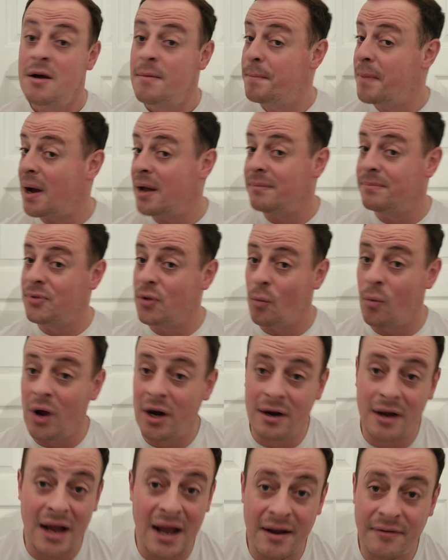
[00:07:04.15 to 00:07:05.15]
But the one
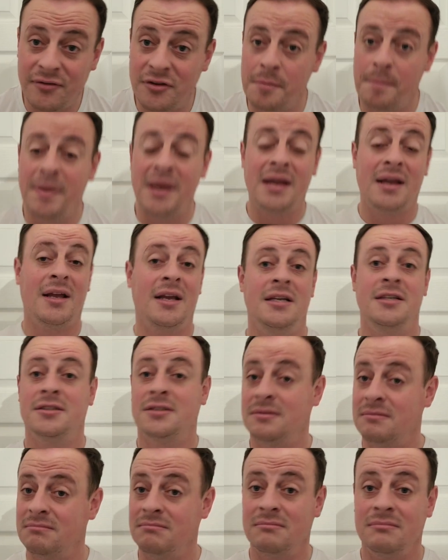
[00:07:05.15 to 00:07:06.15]
I have to pick is
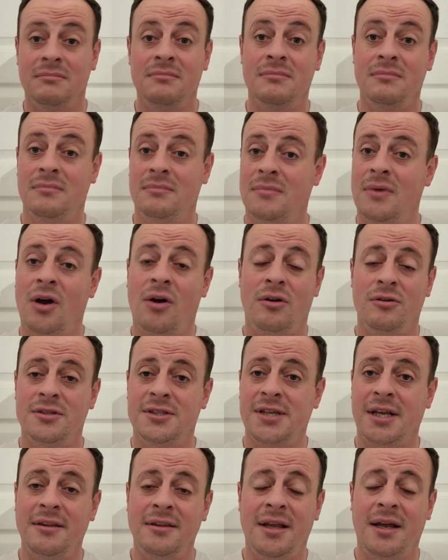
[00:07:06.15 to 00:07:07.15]
on
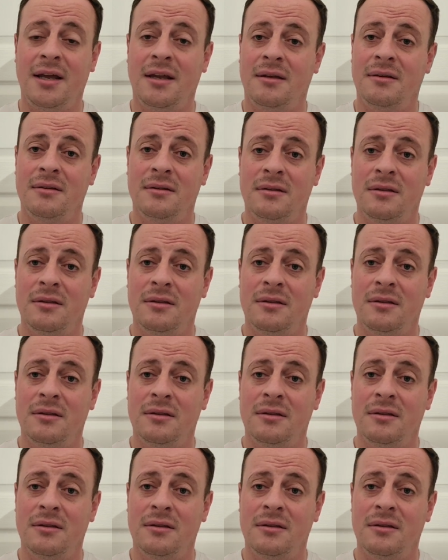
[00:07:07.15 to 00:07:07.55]
Sunday,